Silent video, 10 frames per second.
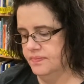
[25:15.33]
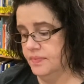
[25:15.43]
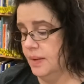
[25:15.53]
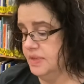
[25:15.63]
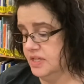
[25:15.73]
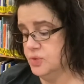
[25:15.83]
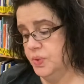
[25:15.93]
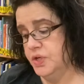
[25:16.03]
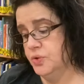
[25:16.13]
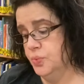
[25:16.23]
and because
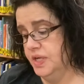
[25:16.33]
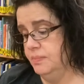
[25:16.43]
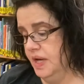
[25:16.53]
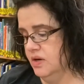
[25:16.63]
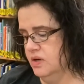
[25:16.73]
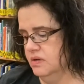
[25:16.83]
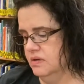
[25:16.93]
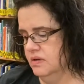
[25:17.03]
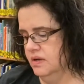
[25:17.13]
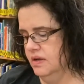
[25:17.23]
we could read better.
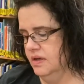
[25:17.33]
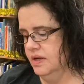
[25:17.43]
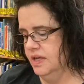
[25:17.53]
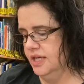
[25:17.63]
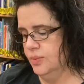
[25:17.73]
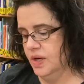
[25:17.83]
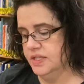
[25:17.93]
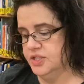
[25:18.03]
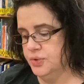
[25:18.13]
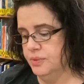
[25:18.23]
He
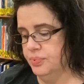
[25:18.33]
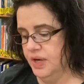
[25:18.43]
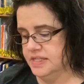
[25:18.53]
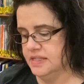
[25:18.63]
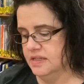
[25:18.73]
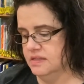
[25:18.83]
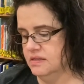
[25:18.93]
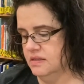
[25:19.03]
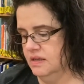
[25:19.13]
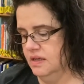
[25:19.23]
wanted to impress
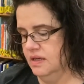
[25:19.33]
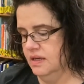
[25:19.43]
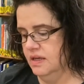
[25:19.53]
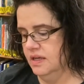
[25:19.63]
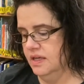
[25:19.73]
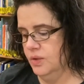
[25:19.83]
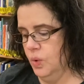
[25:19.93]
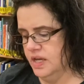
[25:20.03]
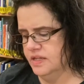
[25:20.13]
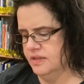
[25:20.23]
us. He
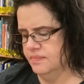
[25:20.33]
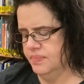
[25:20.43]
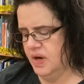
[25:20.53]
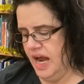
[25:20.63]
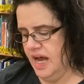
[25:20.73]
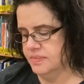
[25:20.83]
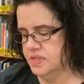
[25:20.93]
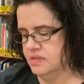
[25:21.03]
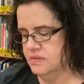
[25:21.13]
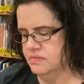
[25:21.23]
wanted,
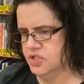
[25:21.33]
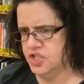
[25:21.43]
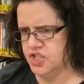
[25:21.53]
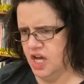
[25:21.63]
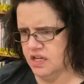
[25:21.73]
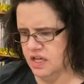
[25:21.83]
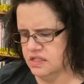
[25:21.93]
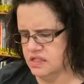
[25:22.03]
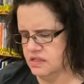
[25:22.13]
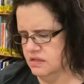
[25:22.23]
perhaps, to shock
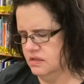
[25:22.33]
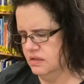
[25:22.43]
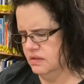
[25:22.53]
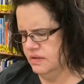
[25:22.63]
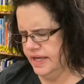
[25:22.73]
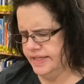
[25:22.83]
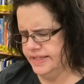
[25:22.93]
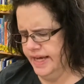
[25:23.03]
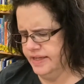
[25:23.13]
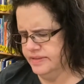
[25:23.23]
us. And
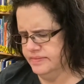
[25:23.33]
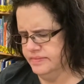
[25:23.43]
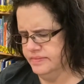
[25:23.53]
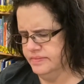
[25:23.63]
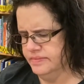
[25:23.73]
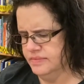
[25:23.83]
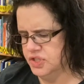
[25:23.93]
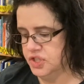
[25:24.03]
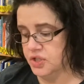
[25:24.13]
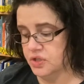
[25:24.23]
yet,
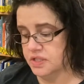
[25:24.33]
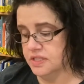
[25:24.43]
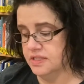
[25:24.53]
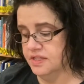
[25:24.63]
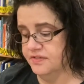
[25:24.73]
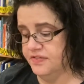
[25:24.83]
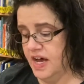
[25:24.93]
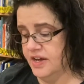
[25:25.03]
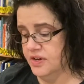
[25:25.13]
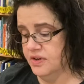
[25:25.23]
she looked into the
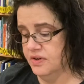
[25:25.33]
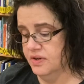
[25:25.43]
fire.